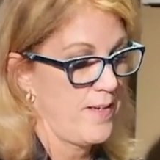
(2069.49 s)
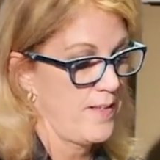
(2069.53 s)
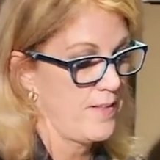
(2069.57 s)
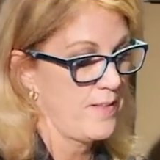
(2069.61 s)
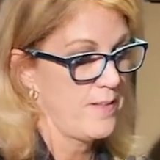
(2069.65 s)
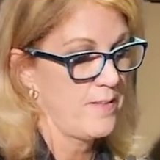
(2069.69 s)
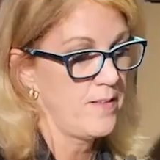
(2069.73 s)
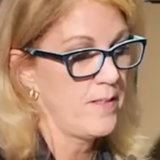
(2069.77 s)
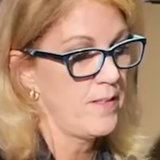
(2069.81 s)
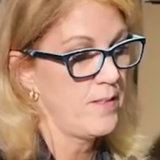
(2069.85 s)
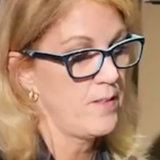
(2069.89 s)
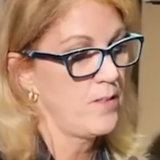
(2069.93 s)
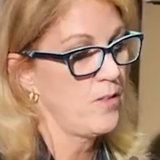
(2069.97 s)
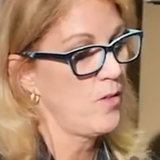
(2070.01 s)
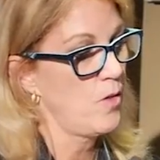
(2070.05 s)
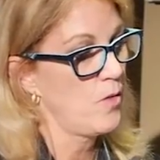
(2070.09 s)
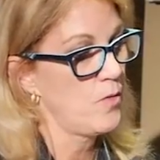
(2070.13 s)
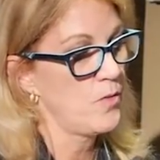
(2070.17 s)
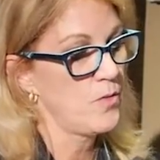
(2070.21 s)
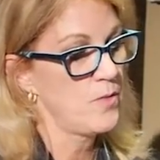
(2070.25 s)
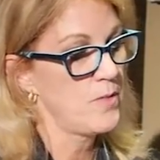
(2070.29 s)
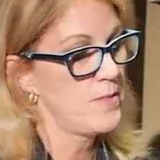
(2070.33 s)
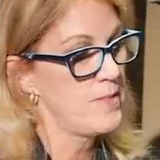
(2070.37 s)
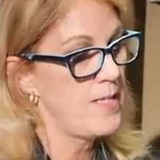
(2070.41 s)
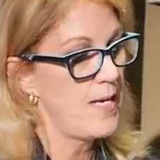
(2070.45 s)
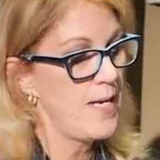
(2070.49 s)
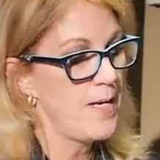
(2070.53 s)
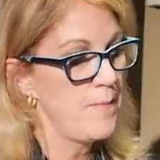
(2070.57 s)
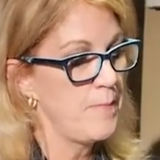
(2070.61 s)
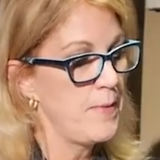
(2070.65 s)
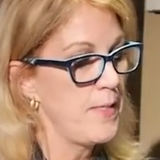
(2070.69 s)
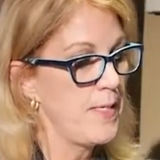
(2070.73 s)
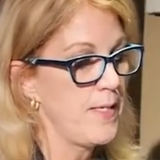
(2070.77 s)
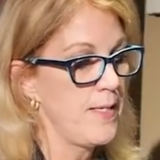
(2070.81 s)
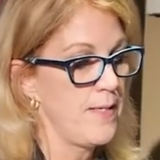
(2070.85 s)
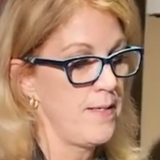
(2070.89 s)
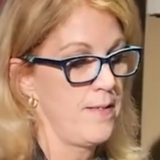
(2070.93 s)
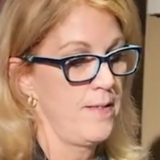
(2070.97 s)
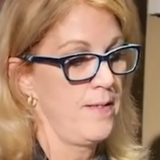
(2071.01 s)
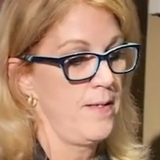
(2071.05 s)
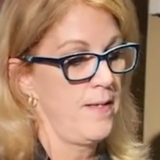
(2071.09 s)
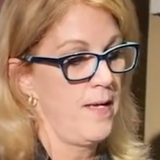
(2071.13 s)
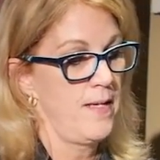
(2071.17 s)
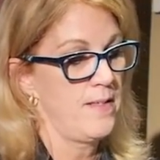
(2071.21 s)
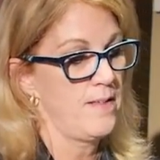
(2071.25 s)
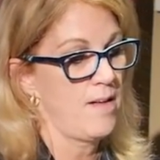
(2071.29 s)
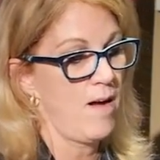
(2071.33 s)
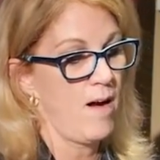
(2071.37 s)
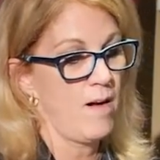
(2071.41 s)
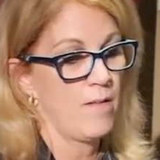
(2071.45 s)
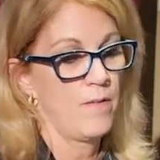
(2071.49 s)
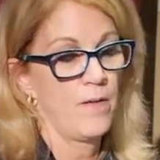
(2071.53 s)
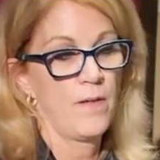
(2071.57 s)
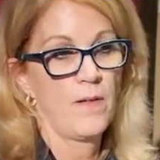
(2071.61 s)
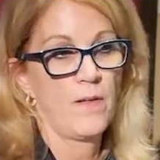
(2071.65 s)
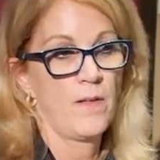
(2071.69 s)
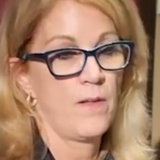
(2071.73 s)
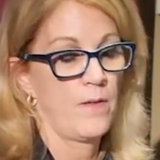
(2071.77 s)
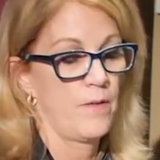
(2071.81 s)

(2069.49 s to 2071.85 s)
And you know, Damien and Narl